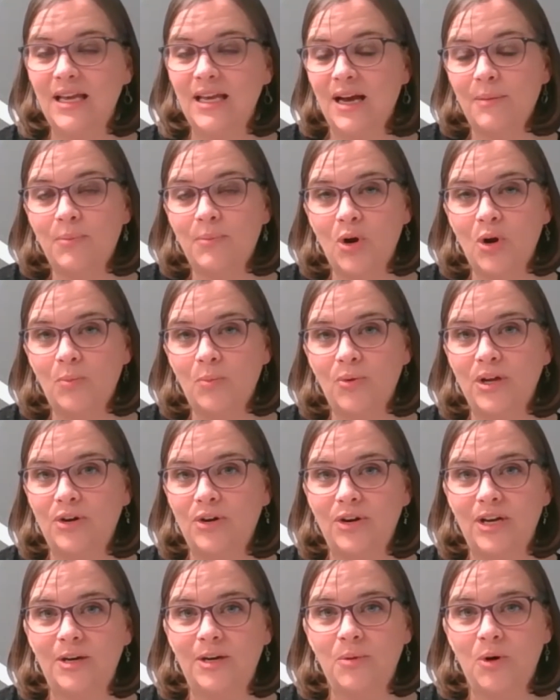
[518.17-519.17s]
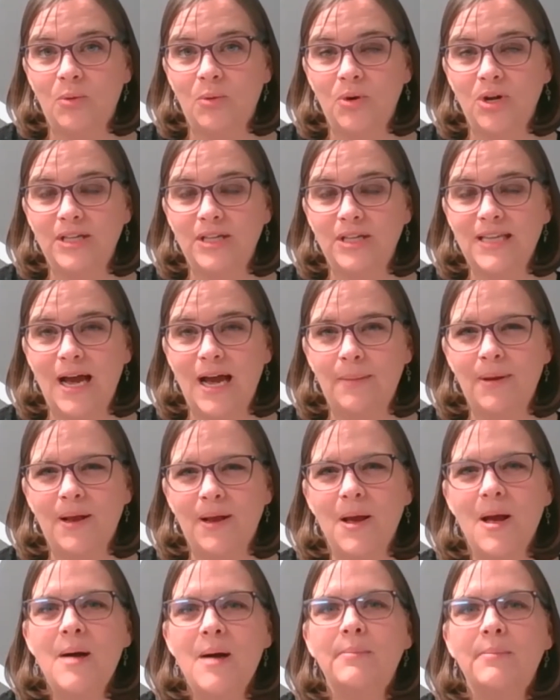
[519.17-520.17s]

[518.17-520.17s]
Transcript: appropriate or inappropriate topic,